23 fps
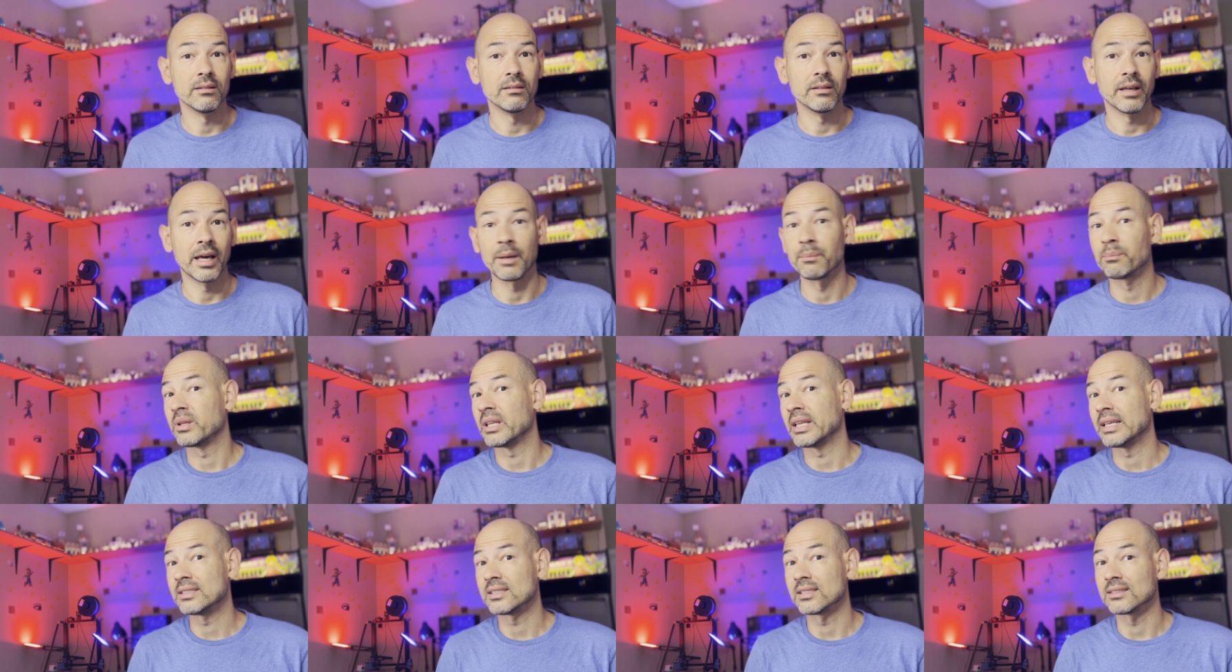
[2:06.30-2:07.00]
at
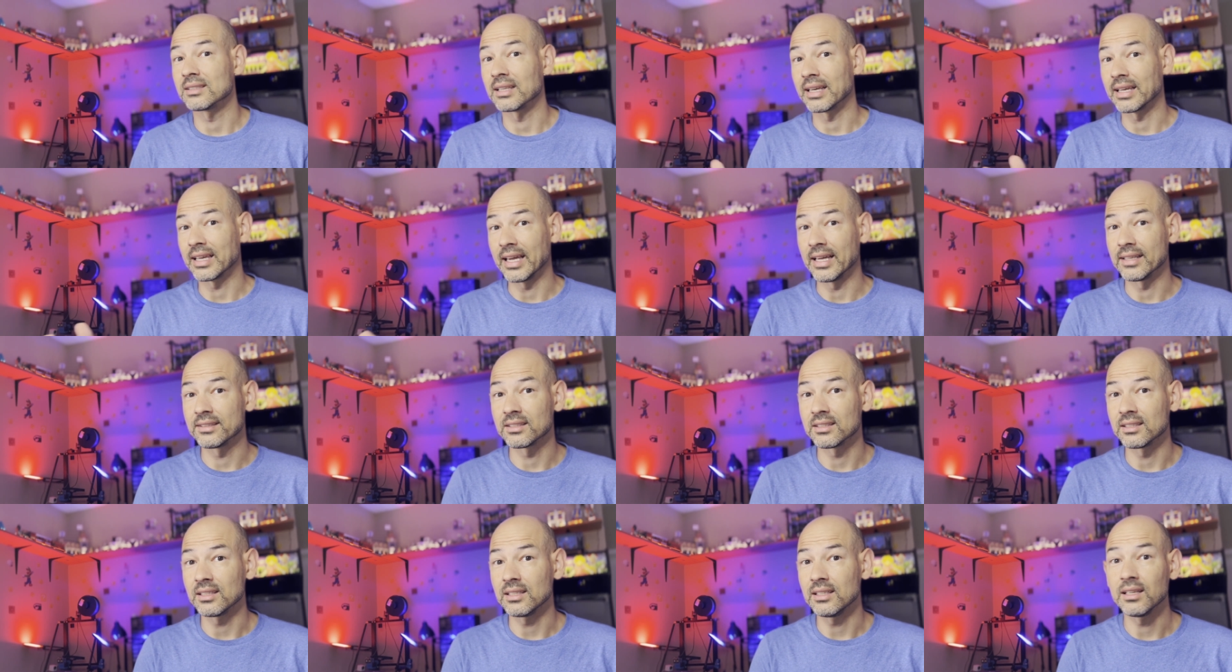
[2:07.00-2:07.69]
places like
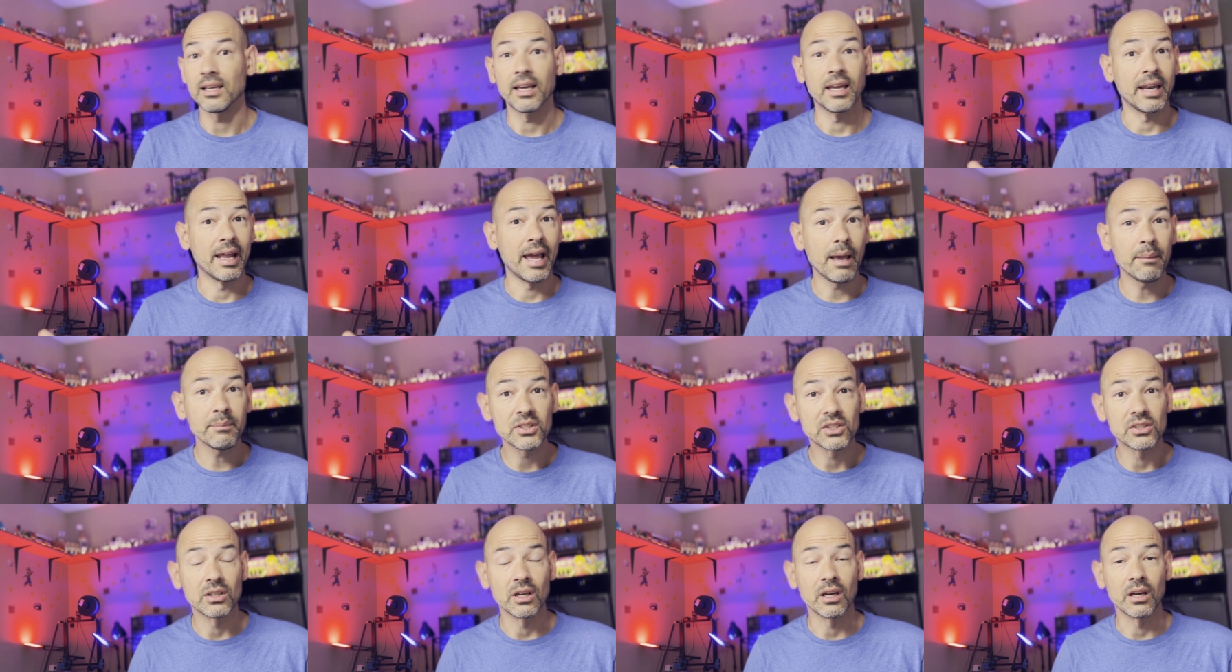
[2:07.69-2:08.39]
Etsy and
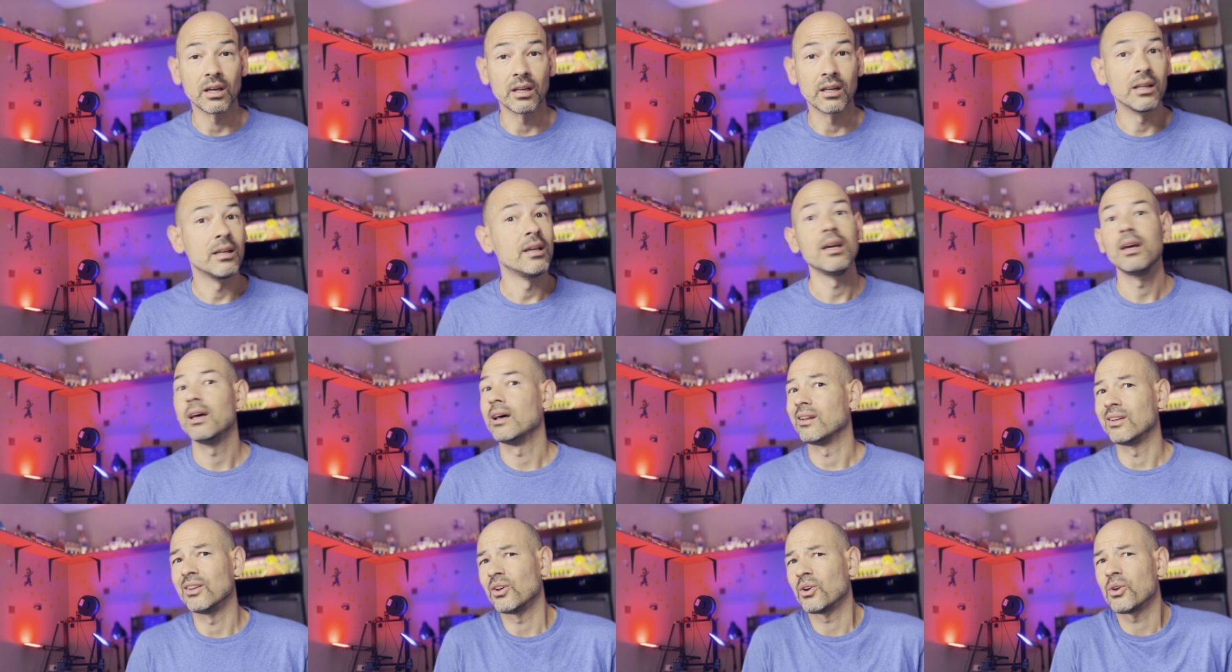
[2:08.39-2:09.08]
Amazon,
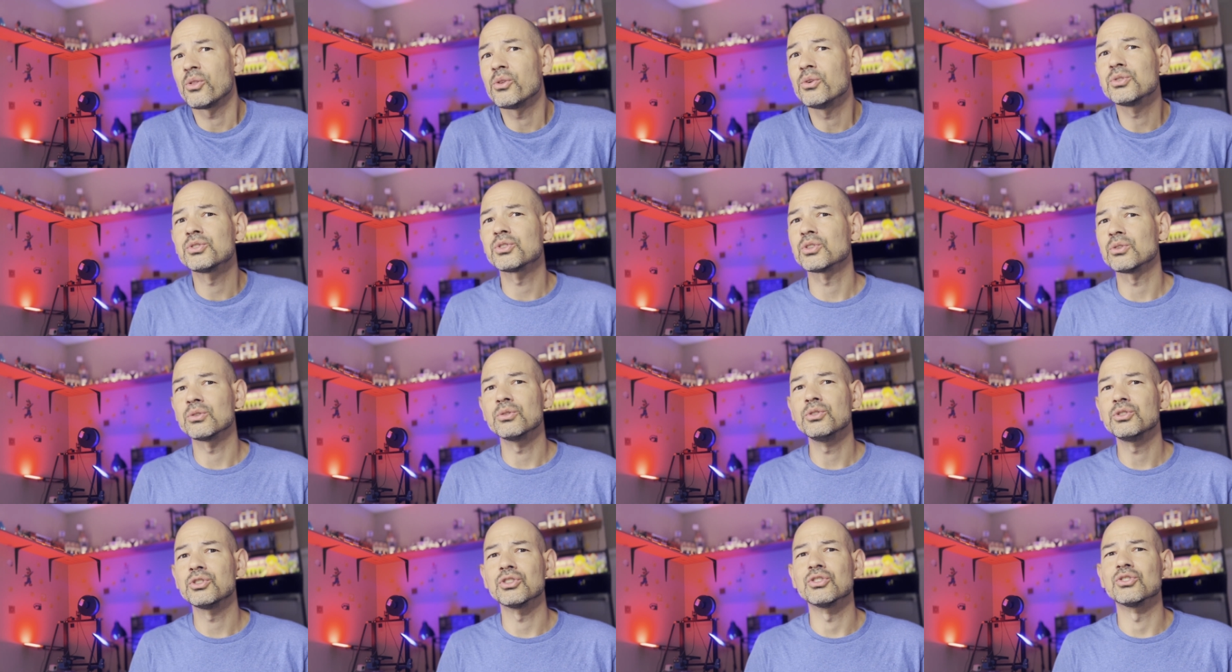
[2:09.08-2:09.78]
none of those
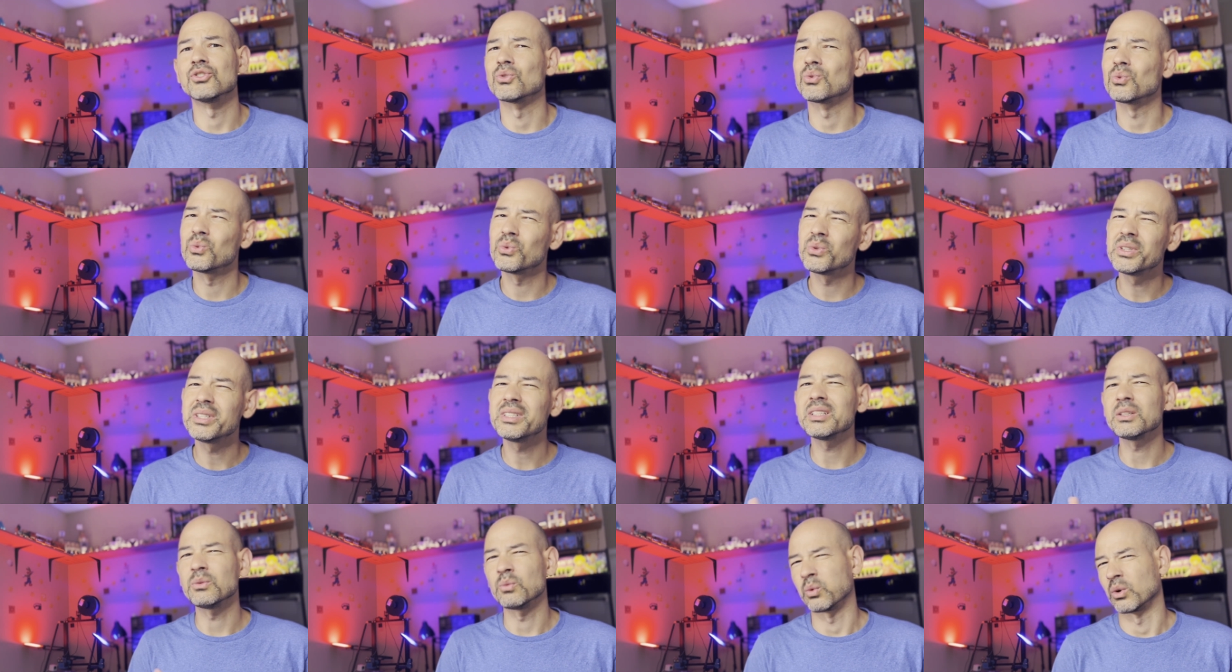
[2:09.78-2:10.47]
solutions
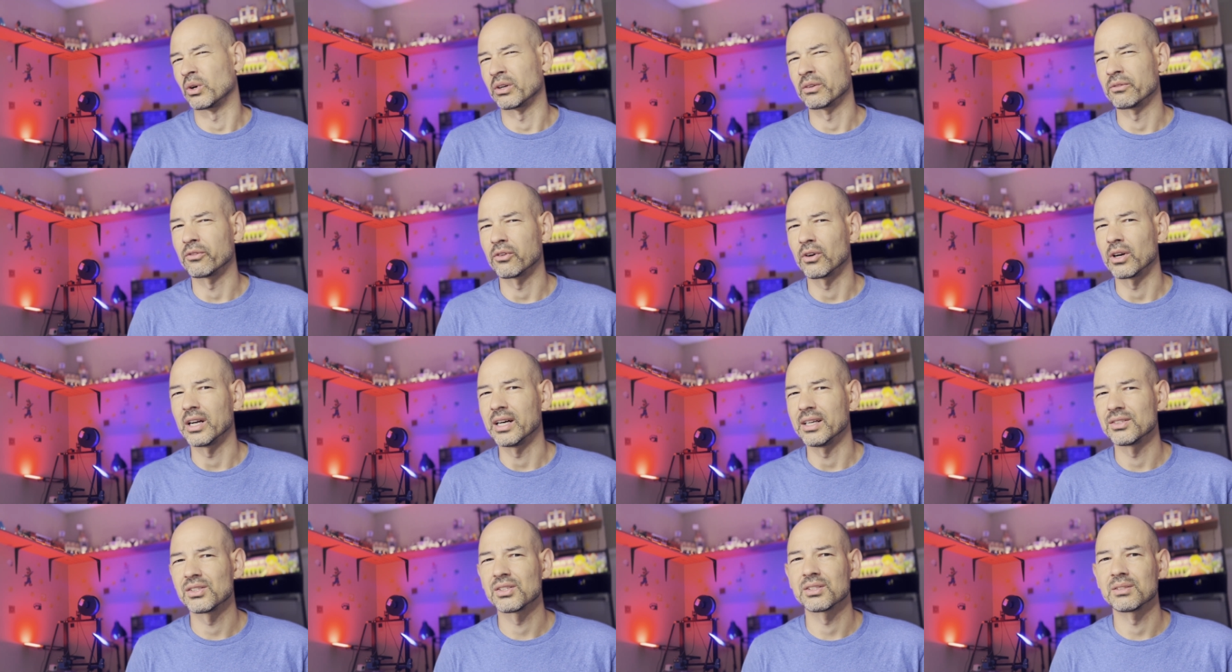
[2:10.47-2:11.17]
really worked for
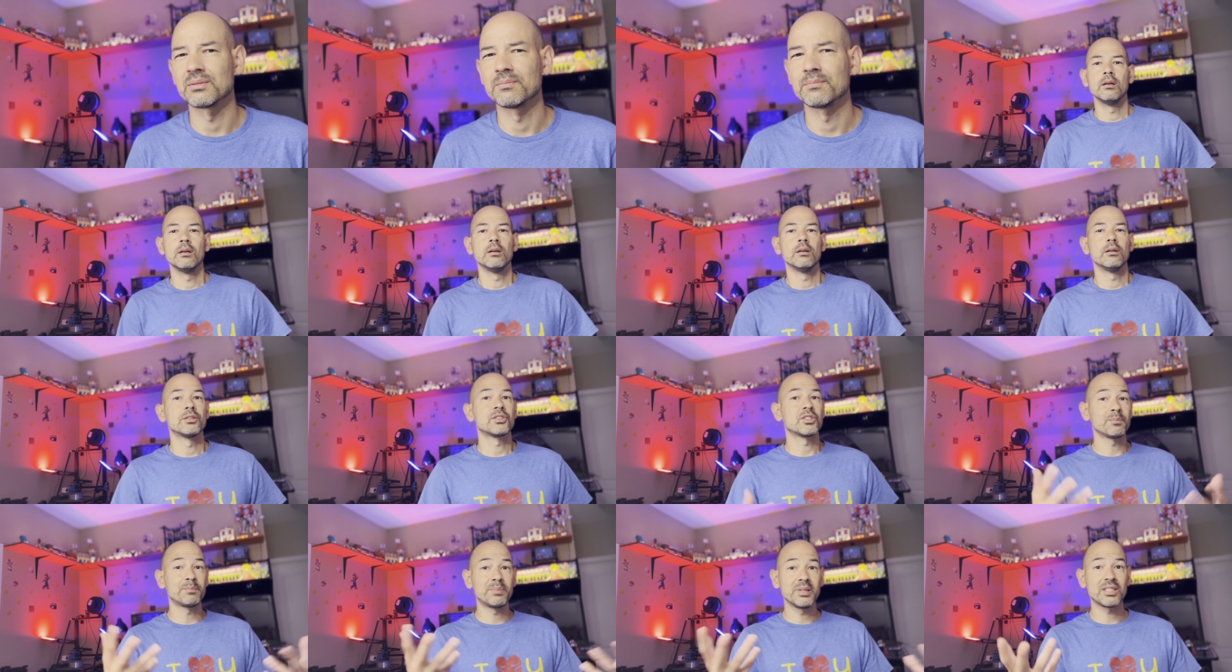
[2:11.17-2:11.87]
us.
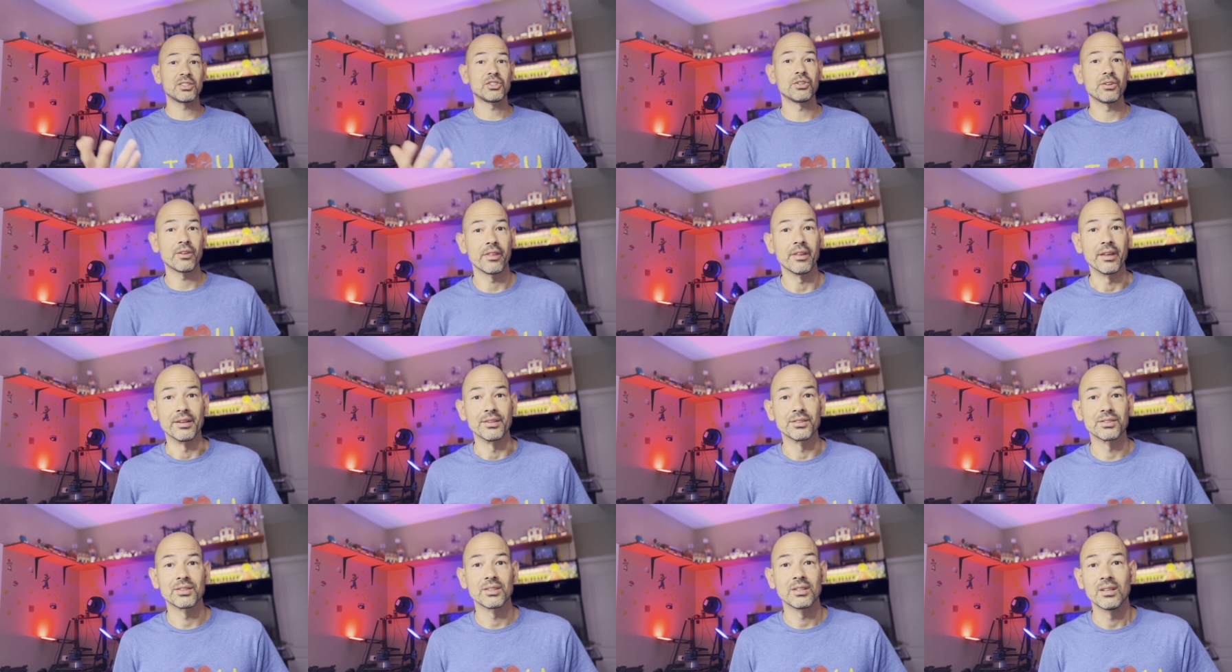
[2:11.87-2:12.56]
So picture
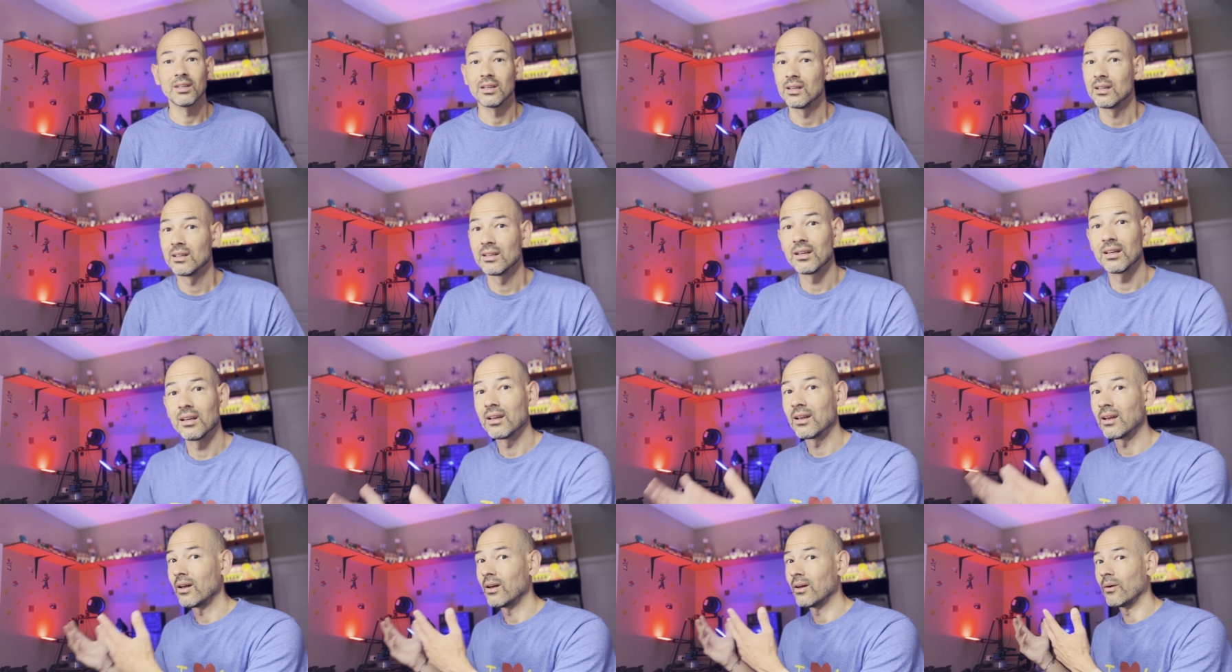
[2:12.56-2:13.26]
this.
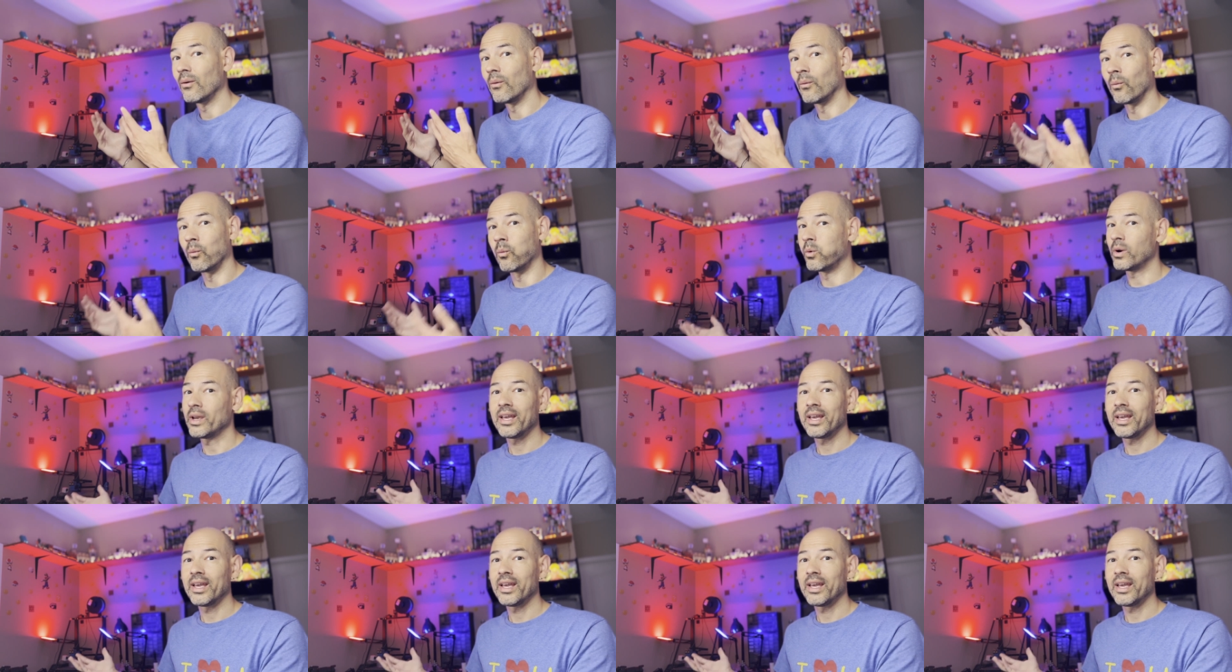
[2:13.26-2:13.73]
We